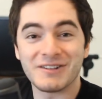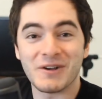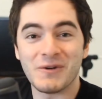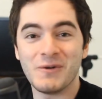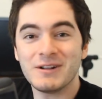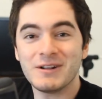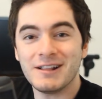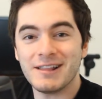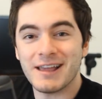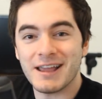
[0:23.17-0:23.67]
so I
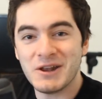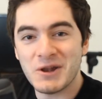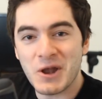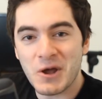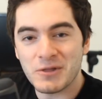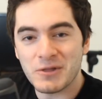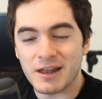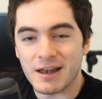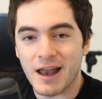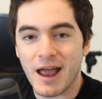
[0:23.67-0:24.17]
wanted to let you
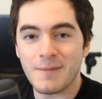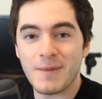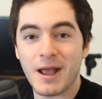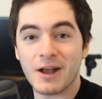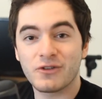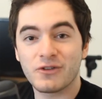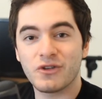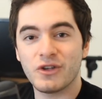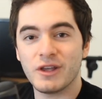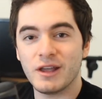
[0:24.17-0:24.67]
know that I'm
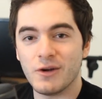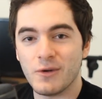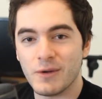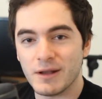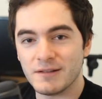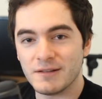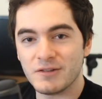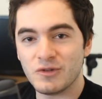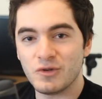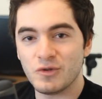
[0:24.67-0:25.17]
actually
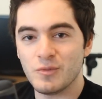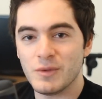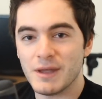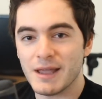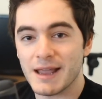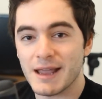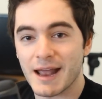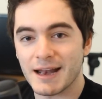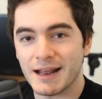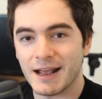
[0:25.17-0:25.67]
going to
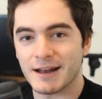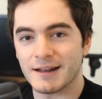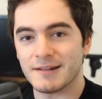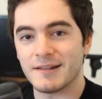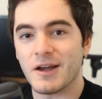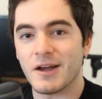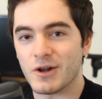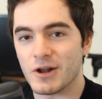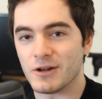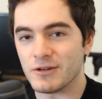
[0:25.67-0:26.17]
be heading out
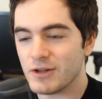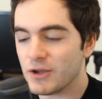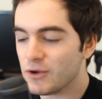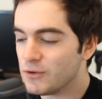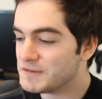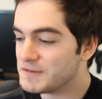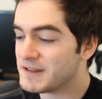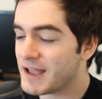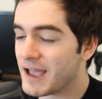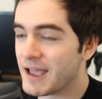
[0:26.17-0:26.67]
of town on
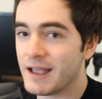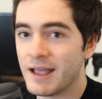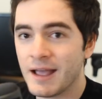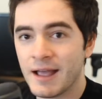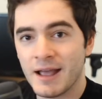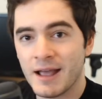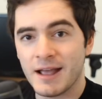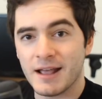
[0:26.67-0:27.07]
Tuesday